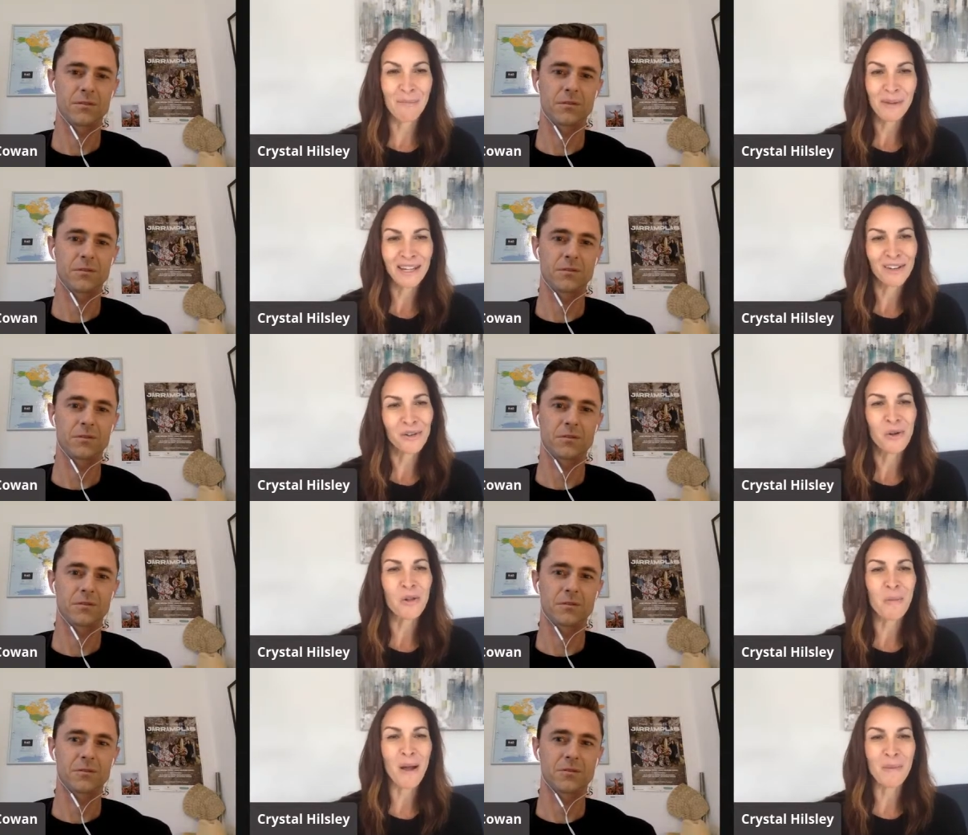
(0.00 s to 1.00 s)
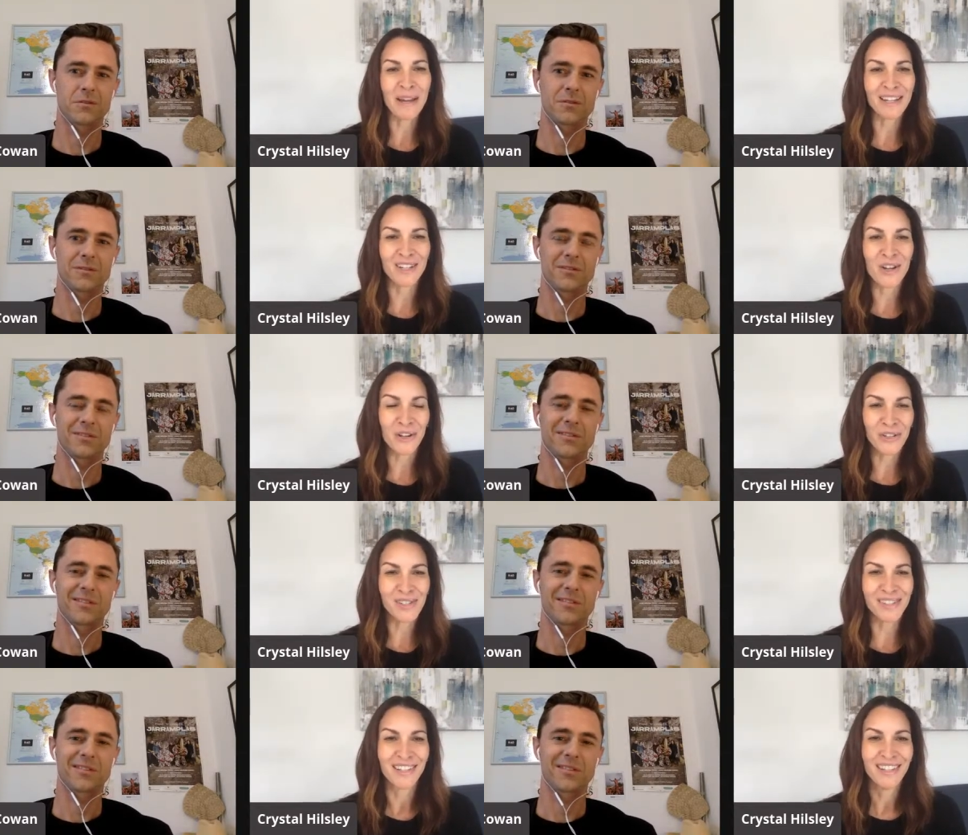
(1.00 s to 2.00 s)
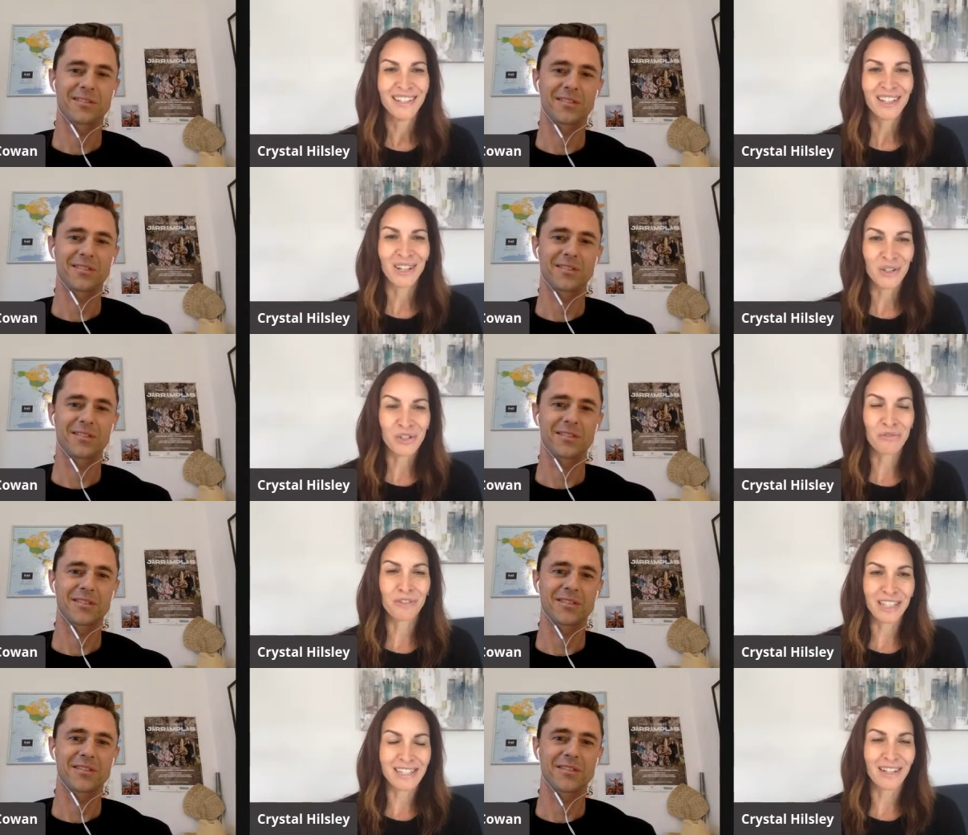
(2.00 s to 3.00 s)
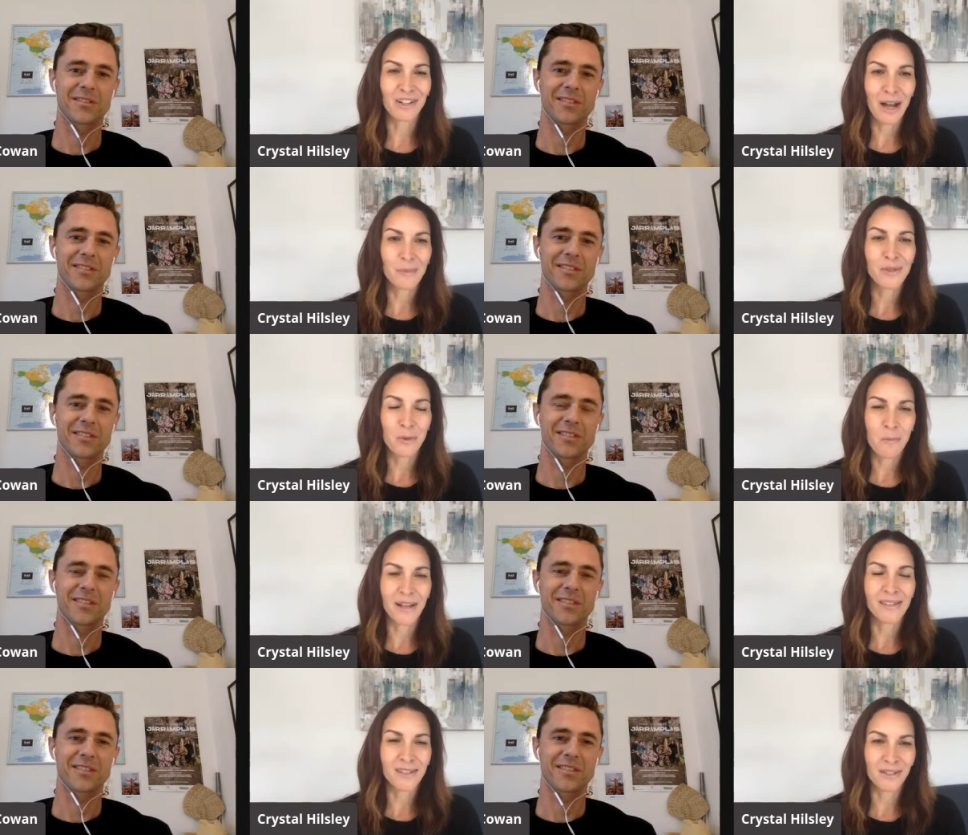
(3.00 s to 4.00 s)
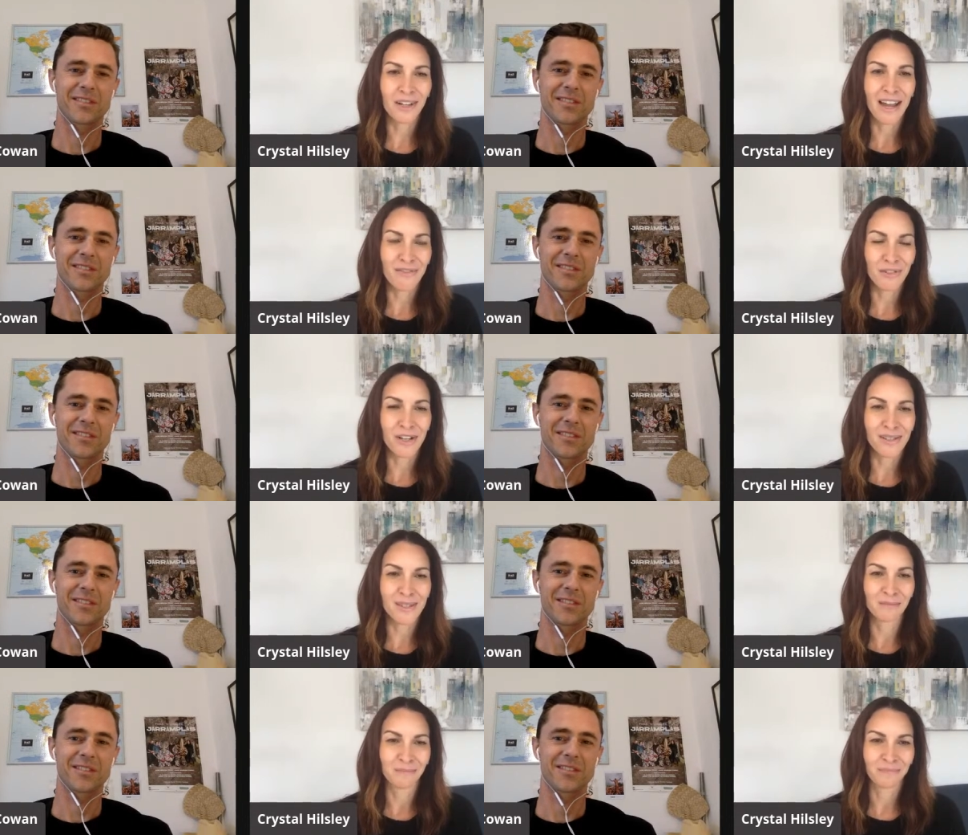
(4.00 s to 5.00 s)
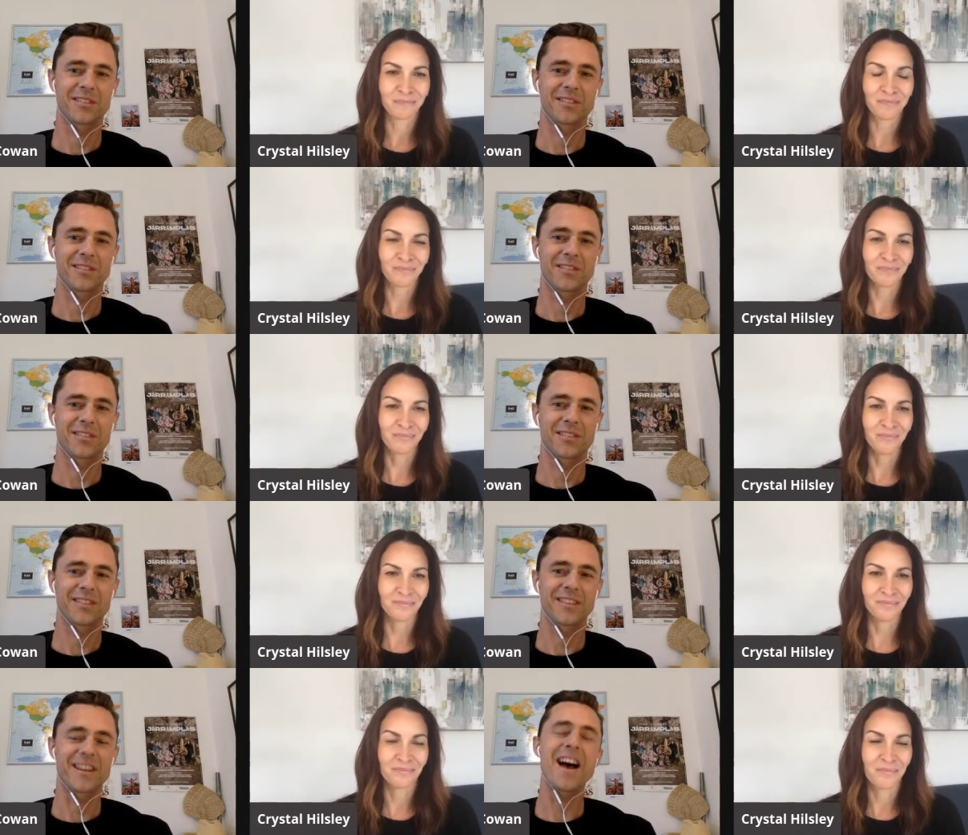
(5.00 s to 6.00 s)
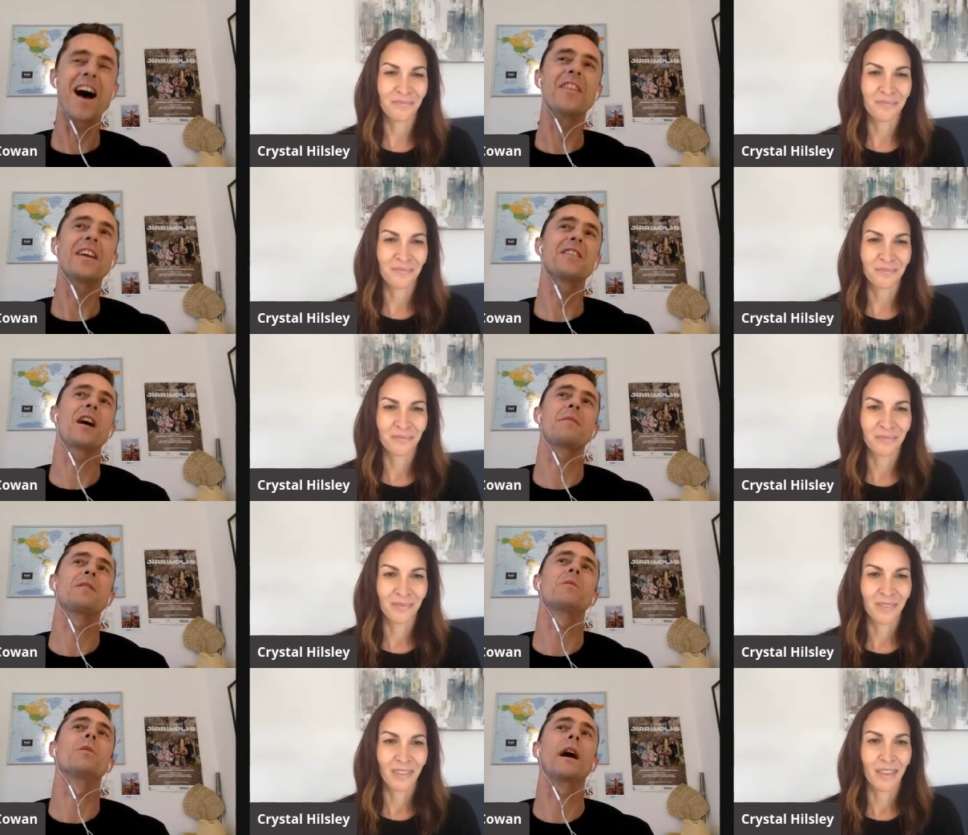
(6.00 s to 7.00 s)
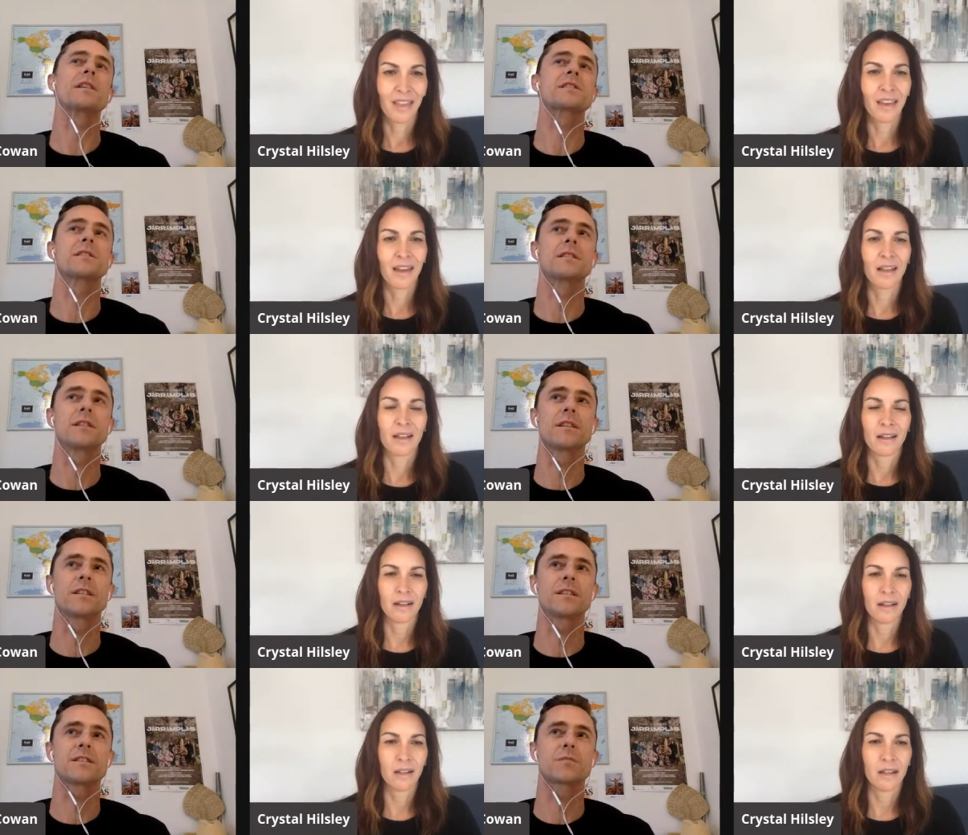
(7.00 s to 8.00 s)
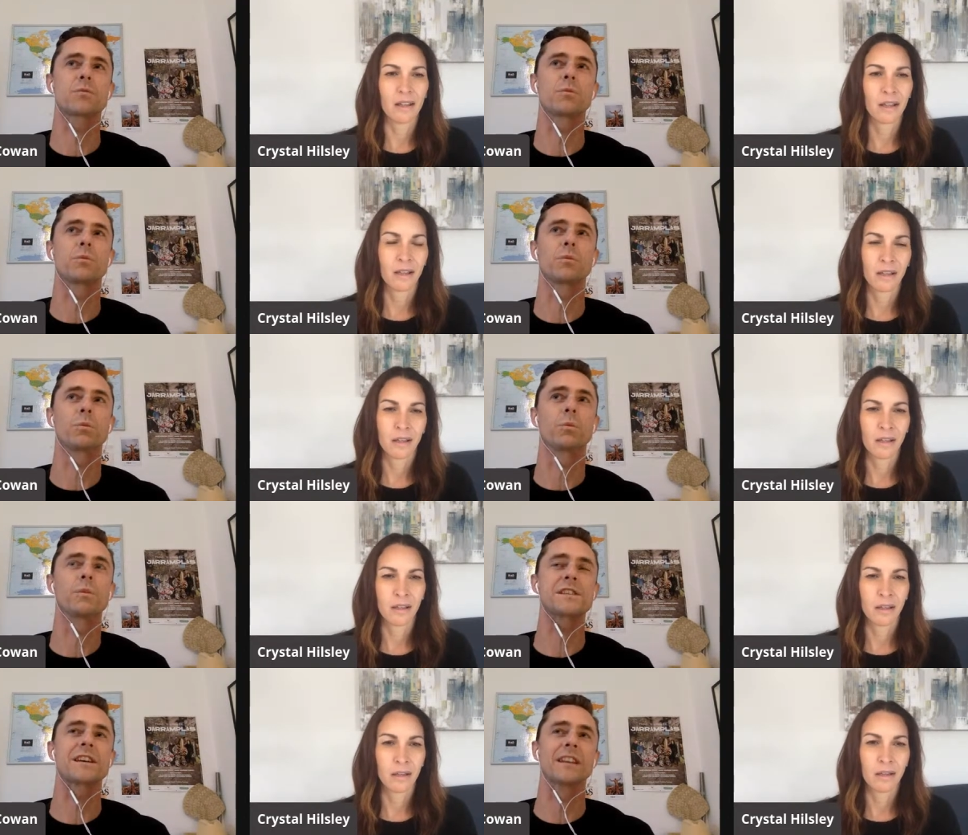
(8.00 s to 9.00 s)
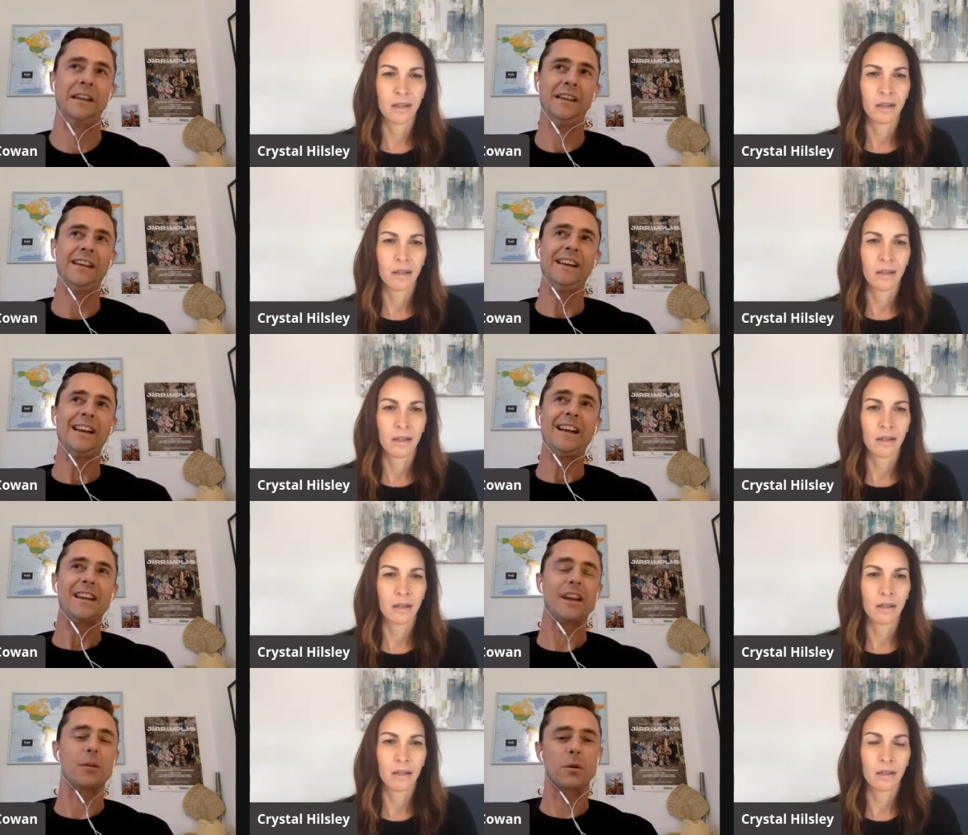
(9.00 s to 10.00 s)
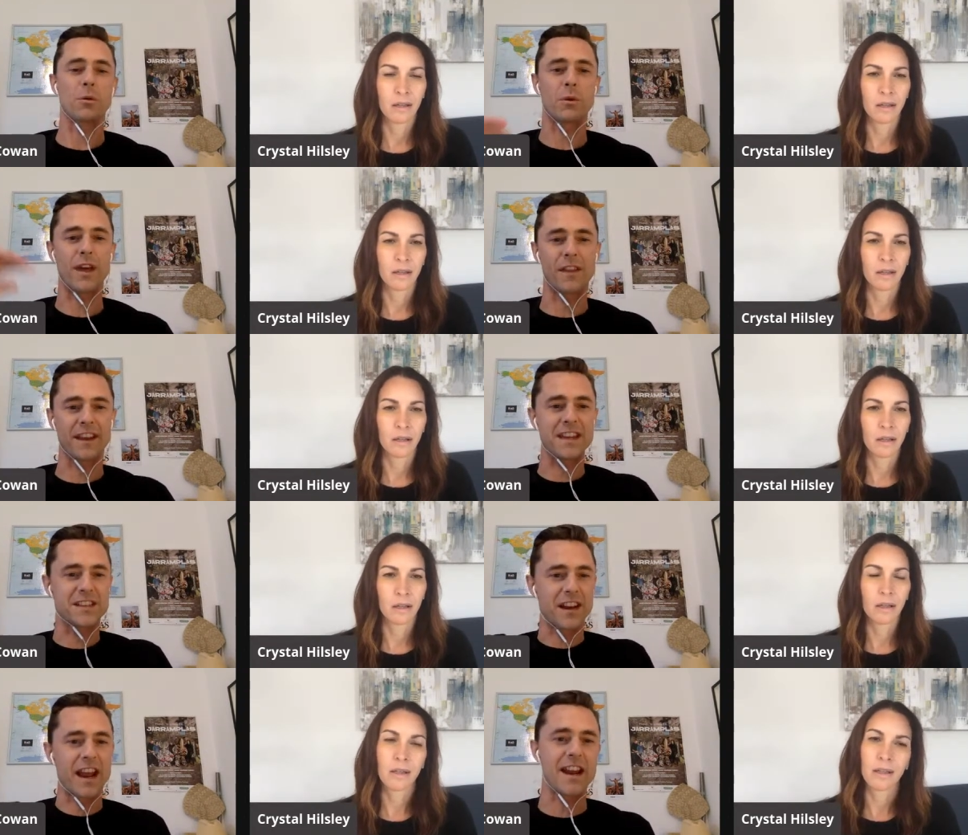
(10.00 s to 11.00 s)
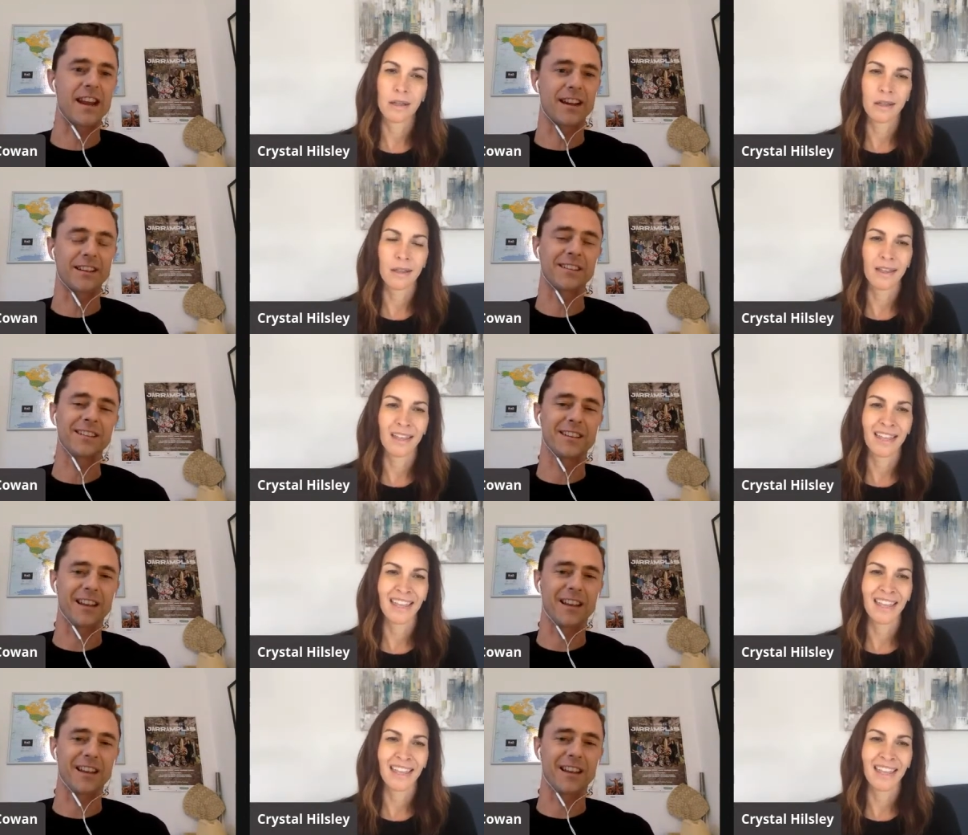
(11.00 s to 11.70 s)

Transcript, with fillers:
Speaker 1: hippie, a granola mom, and a nurse, you know, she really did her absolute best to look after us.
Speaker 2: Yeah. And then, I mean, like, so, so was it, you know, with other kids kind of eating